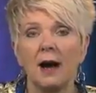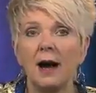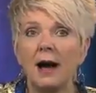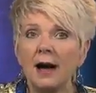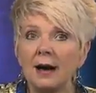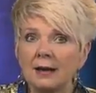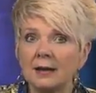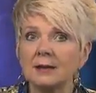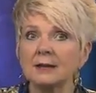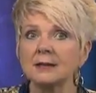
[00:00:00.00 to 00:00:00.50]

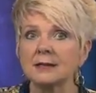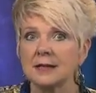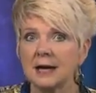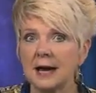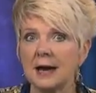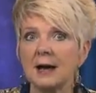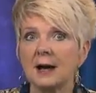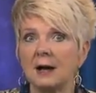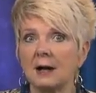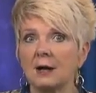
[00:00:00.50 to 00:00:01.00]
I can
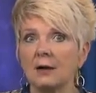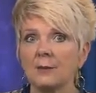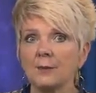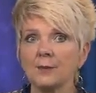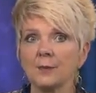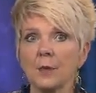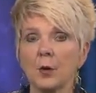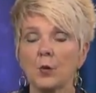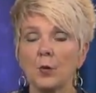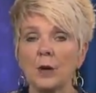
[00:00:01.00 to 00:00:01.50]
tell
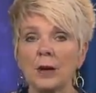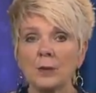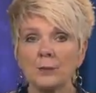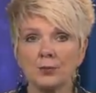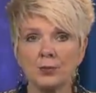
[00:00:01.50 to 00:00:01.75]
when a